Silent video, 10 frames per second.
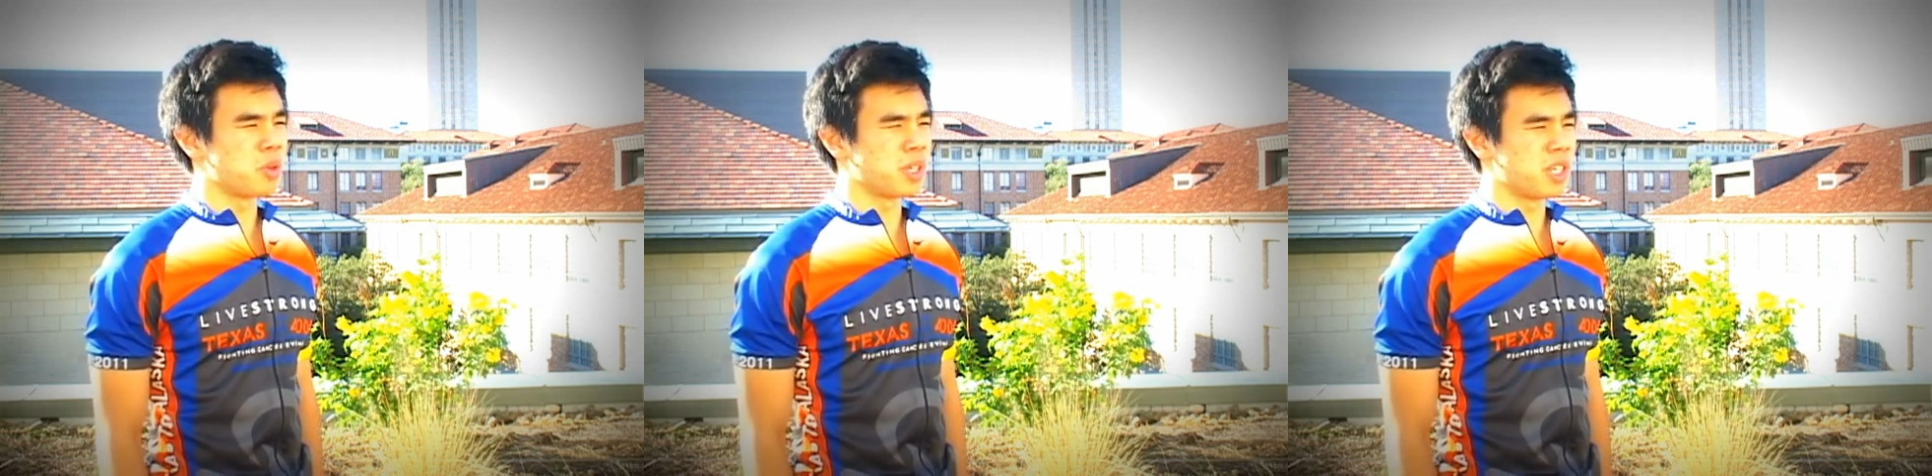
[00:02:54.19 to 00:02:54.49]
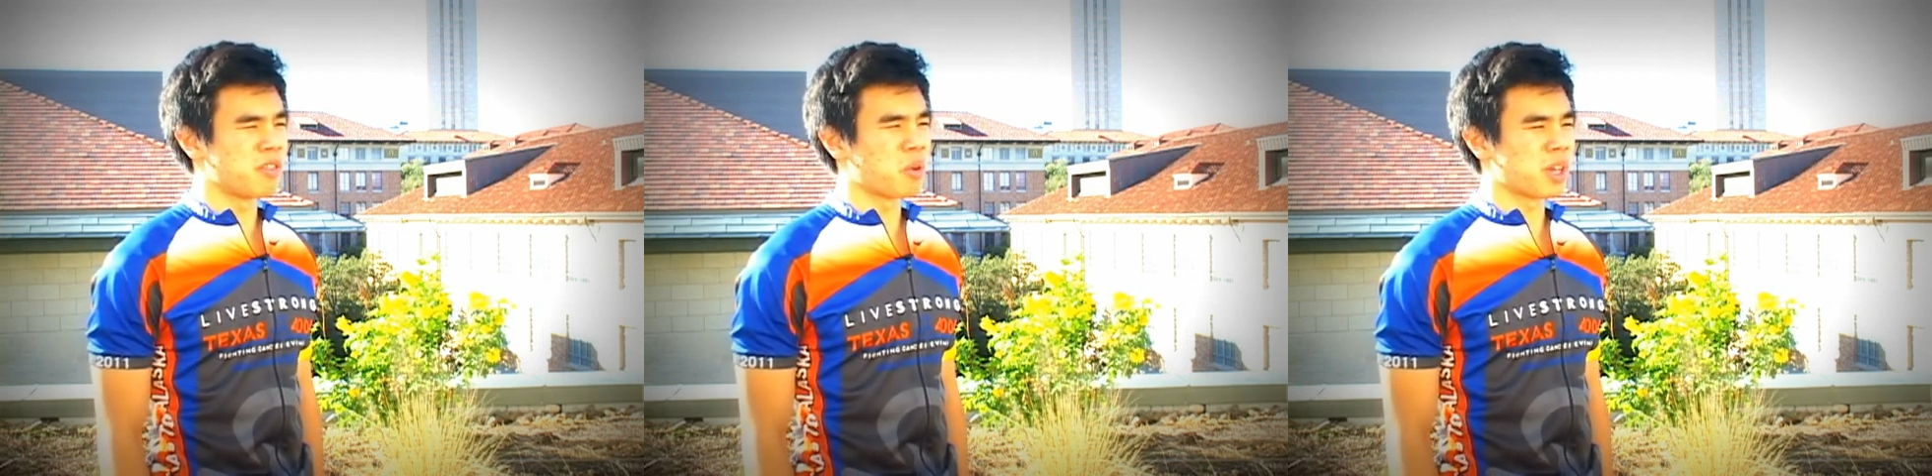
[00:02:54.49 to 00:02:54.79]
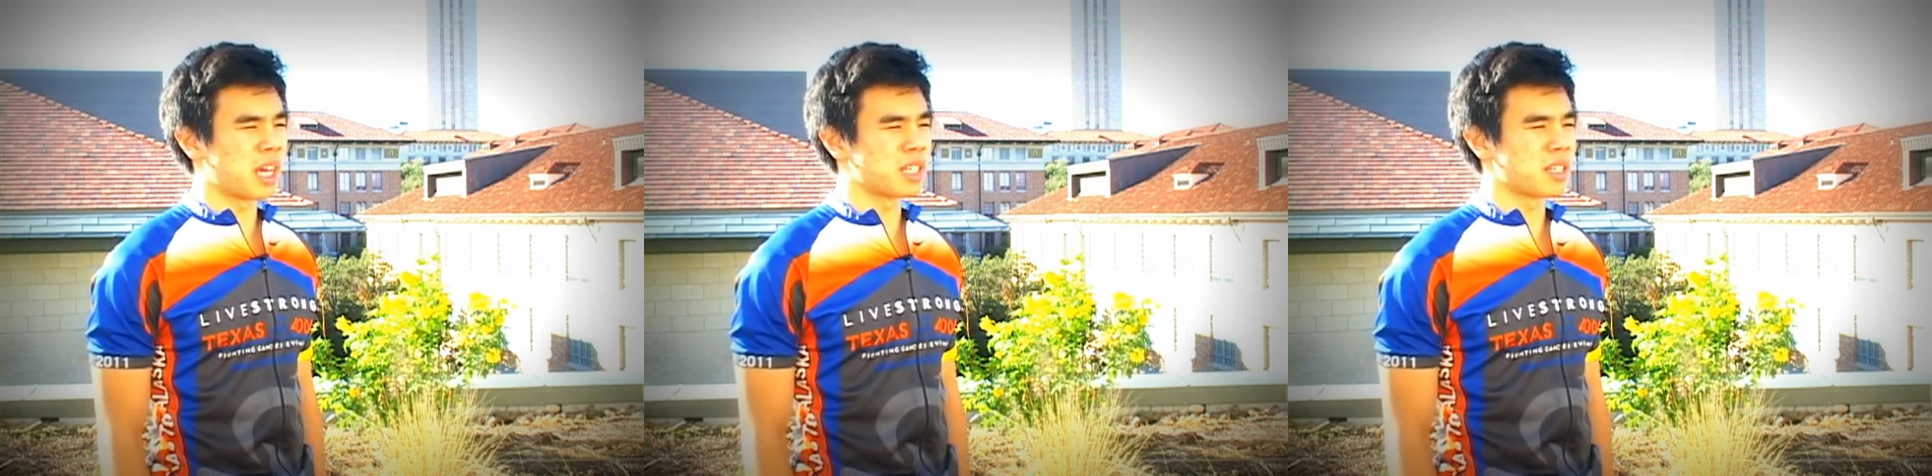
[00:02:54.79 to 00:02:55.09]
doing
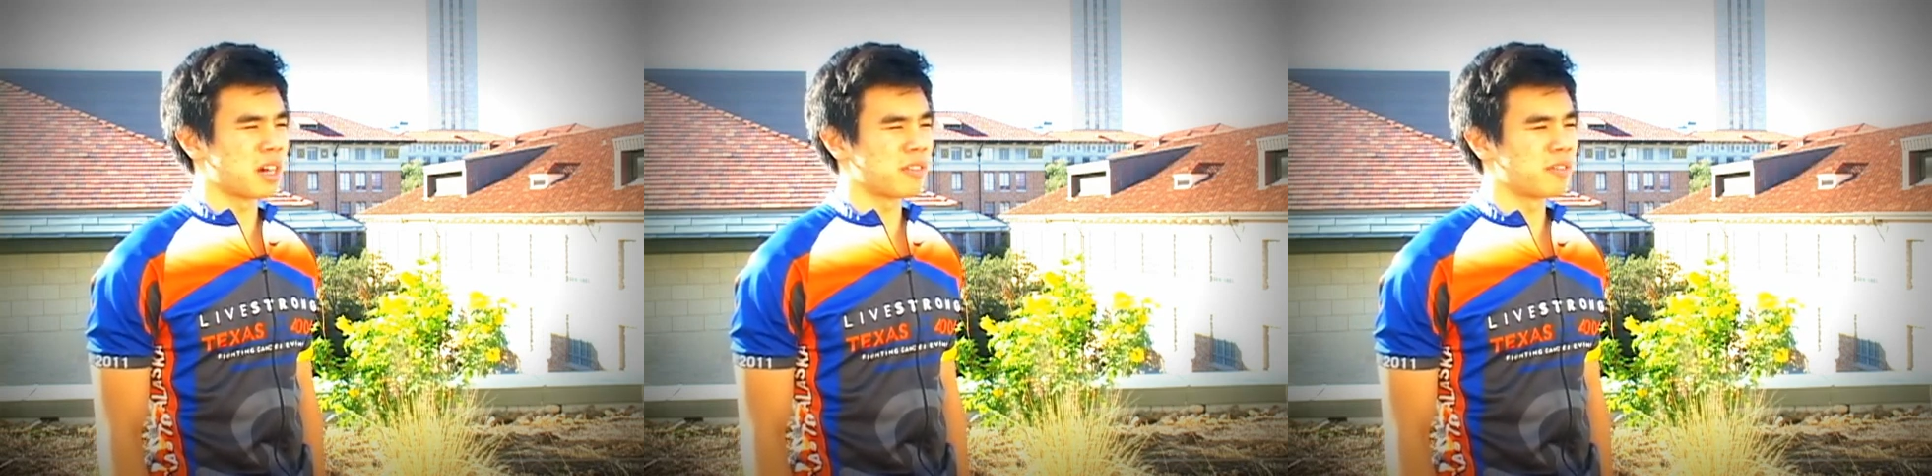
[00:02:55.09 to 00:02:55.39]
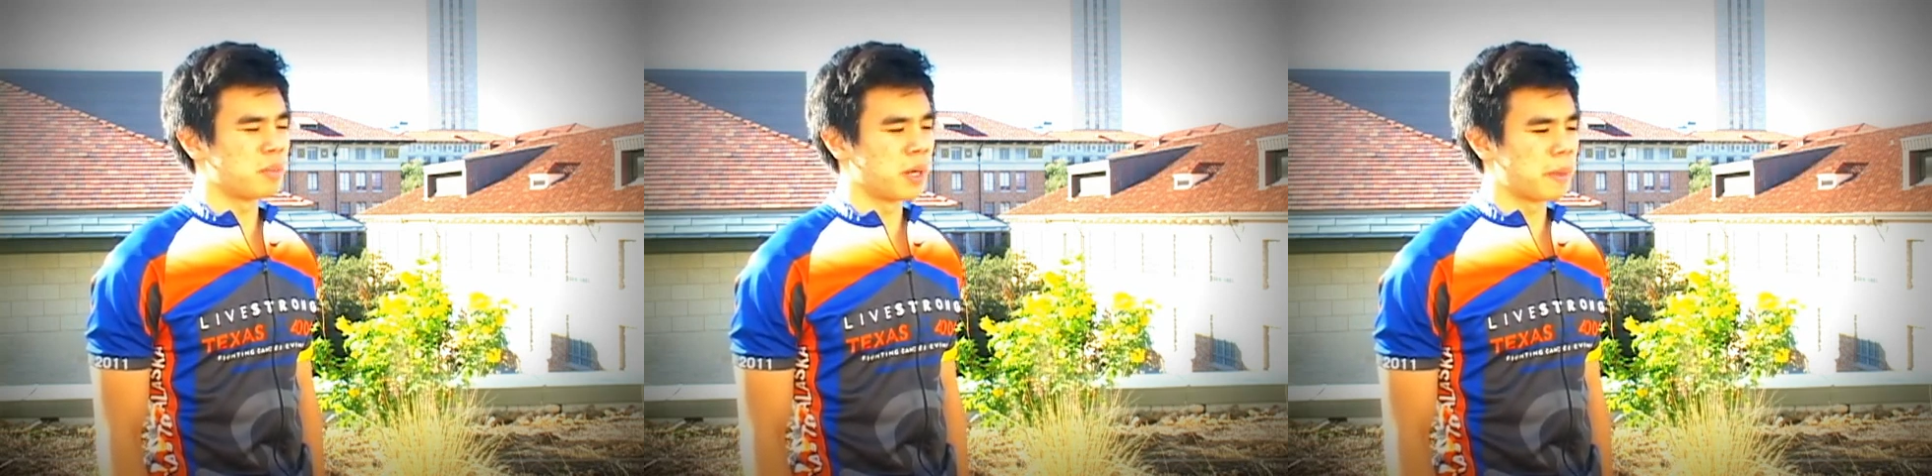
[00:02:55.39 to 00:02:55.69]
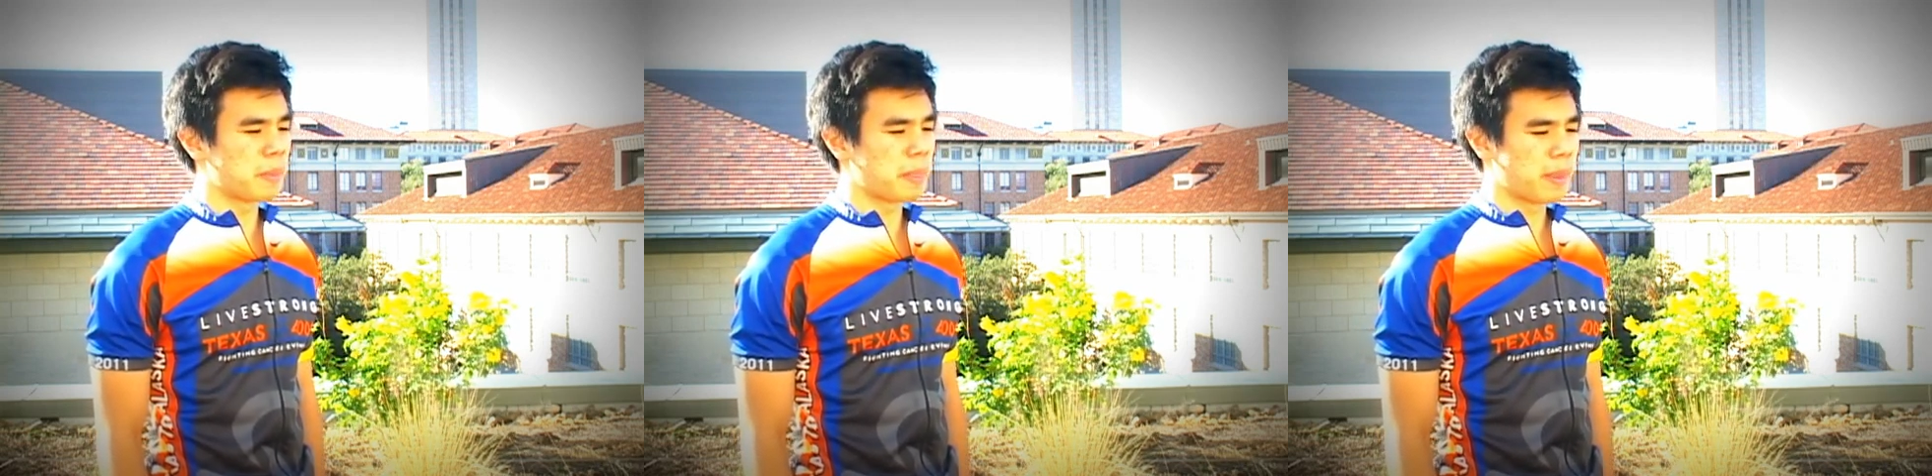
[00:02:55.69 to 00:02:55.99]
T4K stuff, but